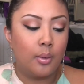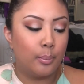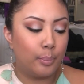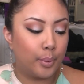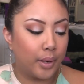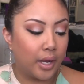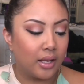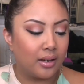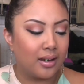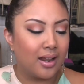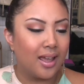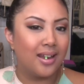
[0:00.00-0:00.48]

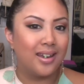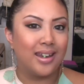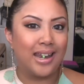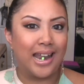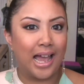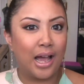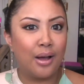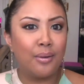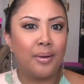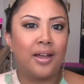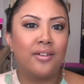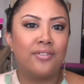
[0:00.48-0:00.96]
But
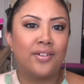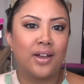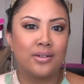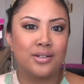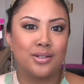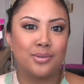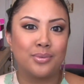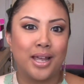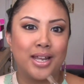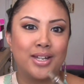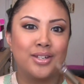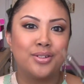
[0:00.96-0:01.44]
now I
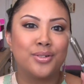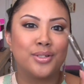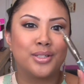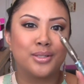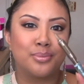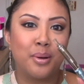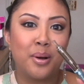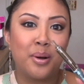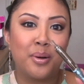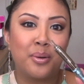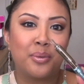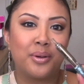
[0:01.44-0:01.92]
found a way to
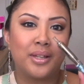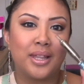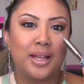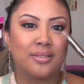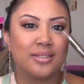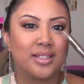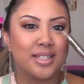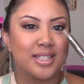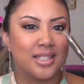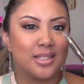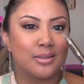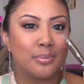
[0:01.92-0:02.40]
smoke
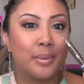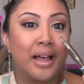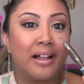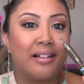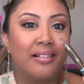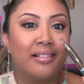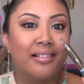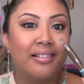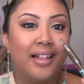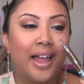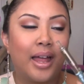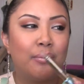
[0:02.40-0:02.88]
without the
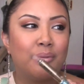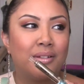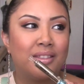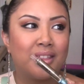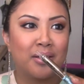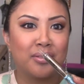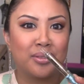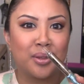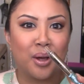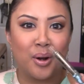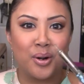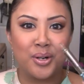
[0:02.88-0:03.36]
smell and
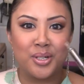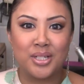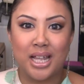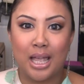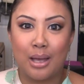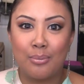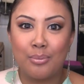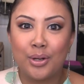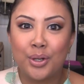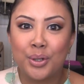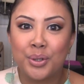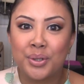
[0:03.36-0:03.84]
without the harsh
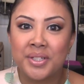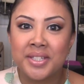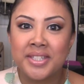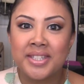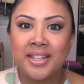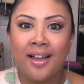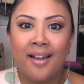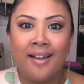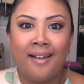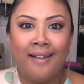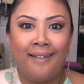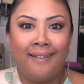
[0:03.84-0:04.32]
chemicals.
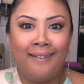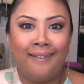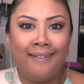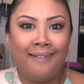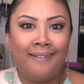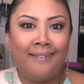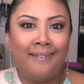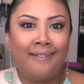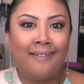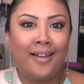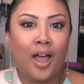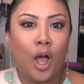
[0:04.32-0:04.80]

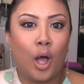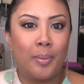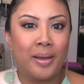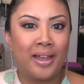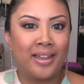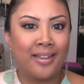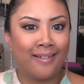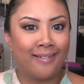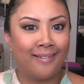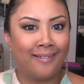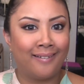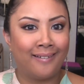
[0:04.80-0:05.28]
Oh
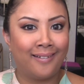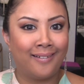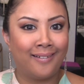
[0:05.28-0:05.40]
my god.